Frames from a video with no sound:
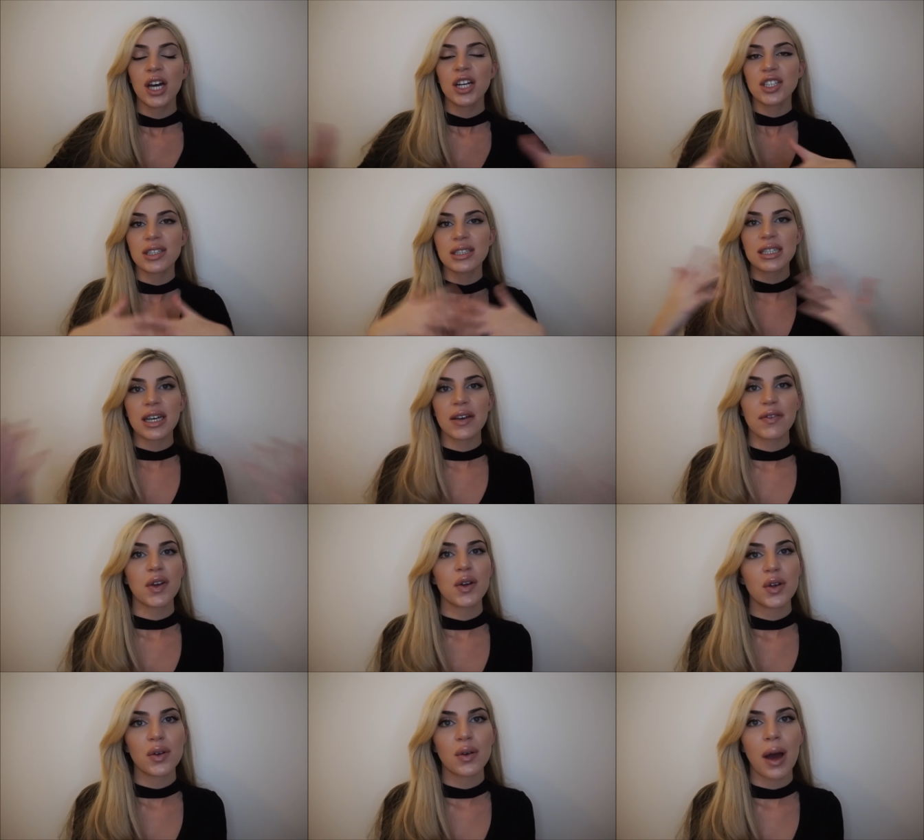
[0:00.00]
just to give
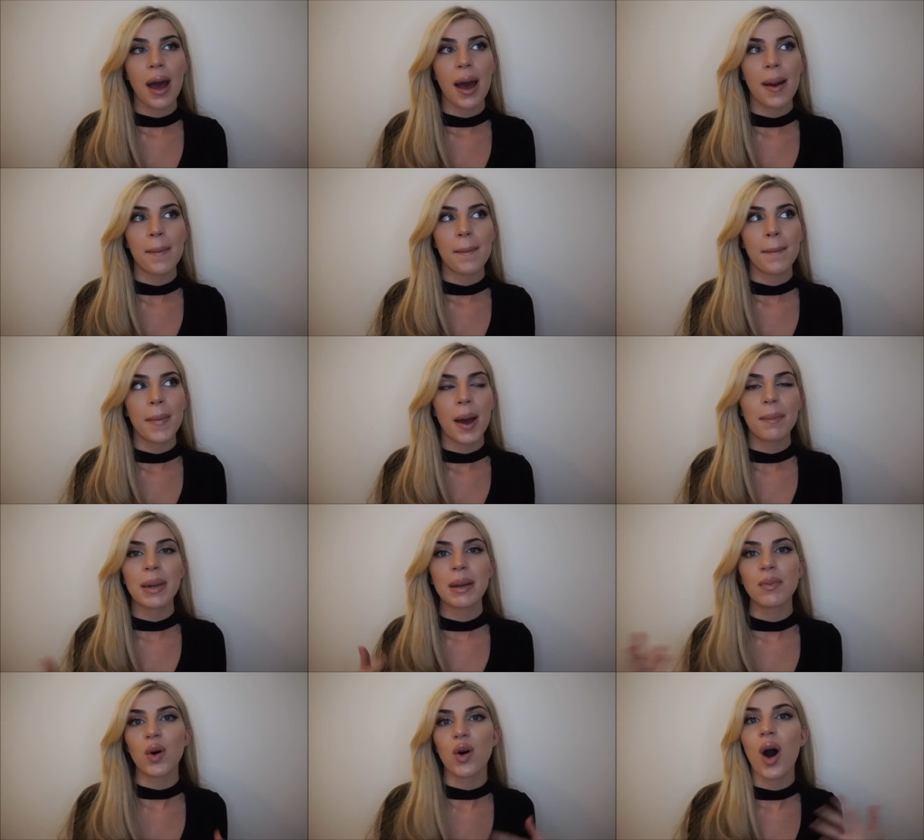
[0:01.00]
you a
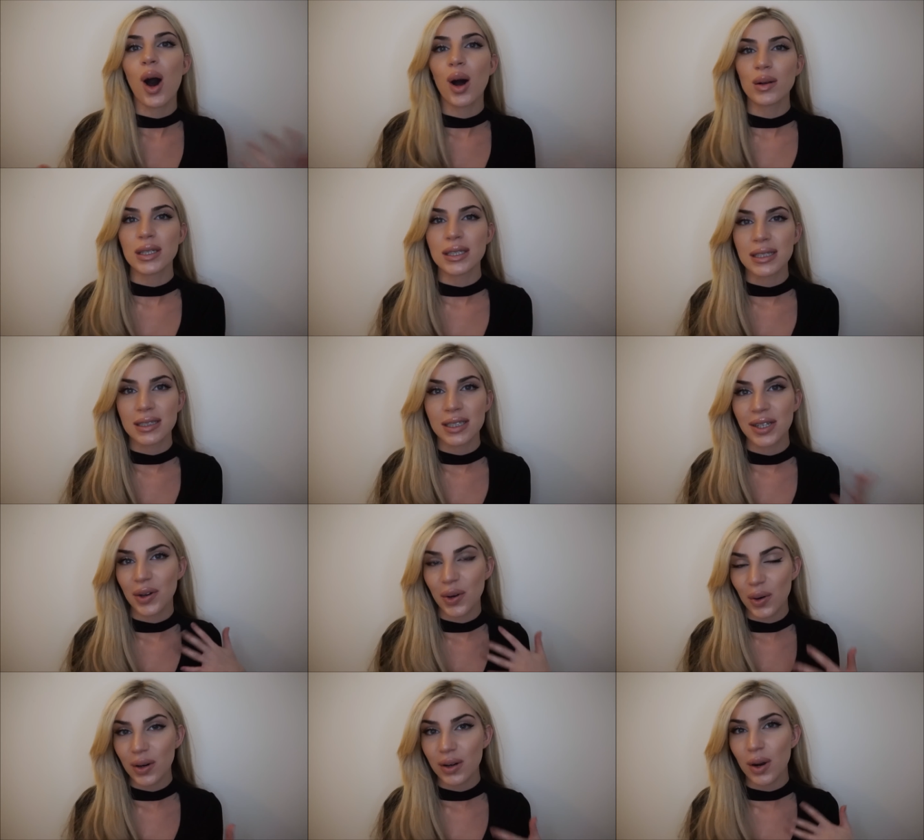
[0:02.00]
bit more answers to
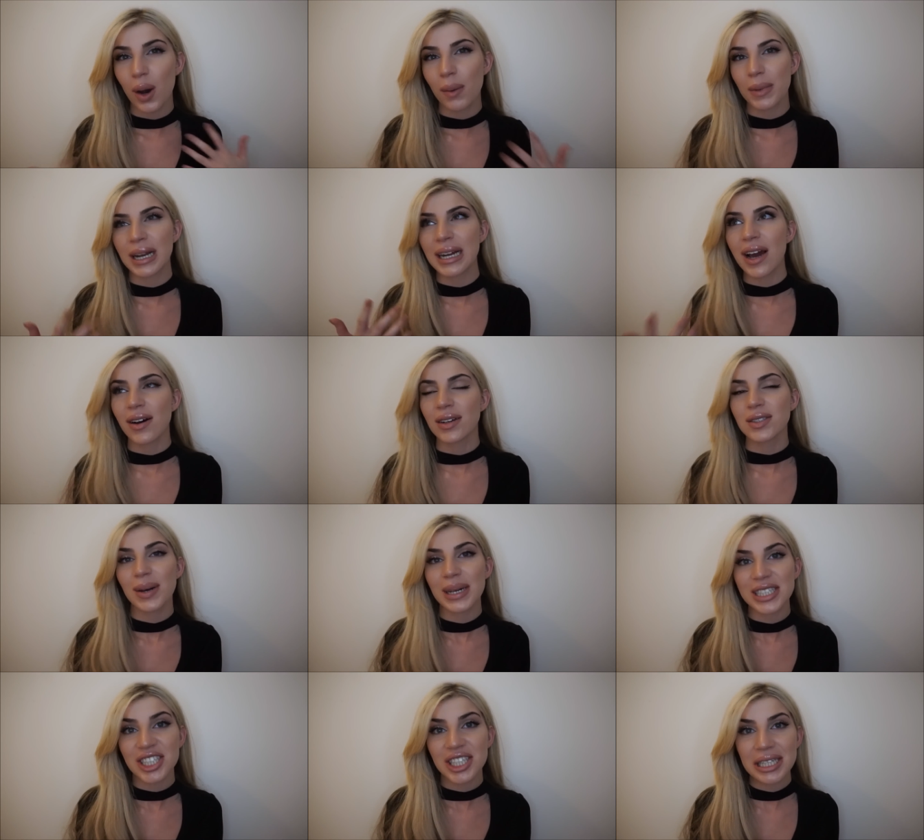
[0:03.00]
your commonly asked
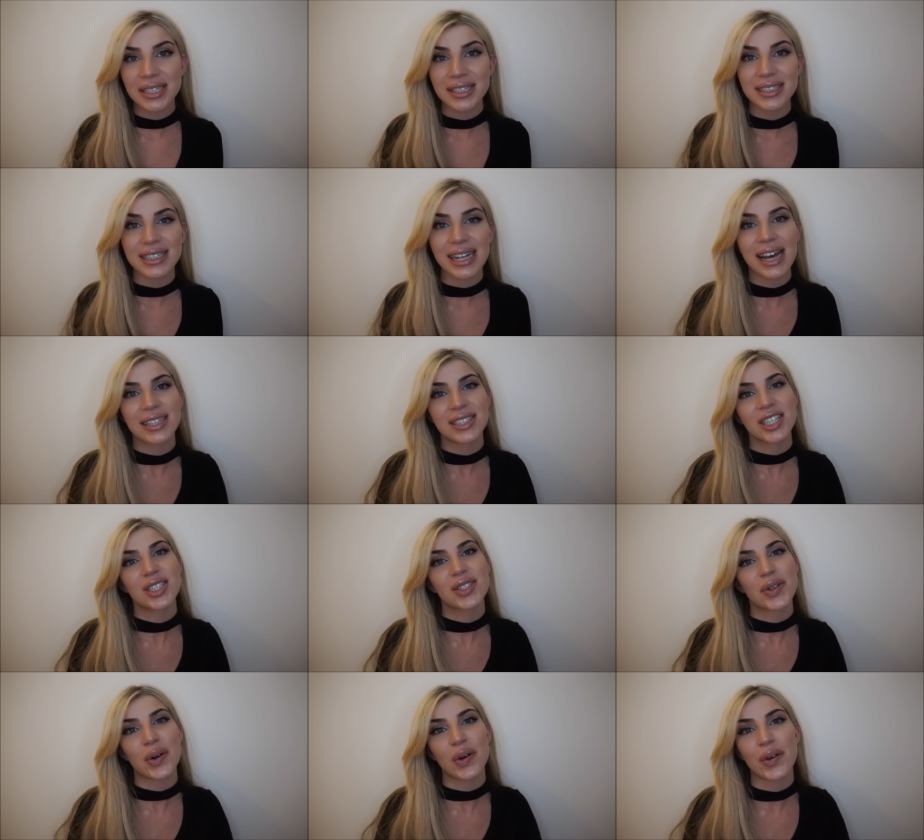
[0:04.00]
questions, and
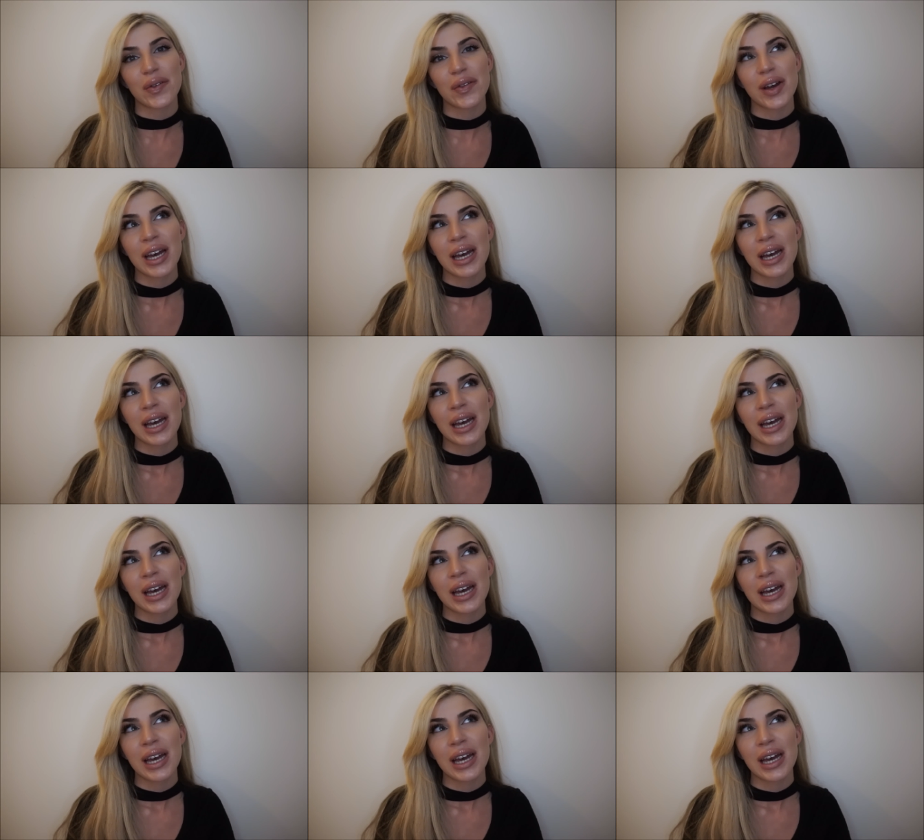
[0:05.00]
just sort of,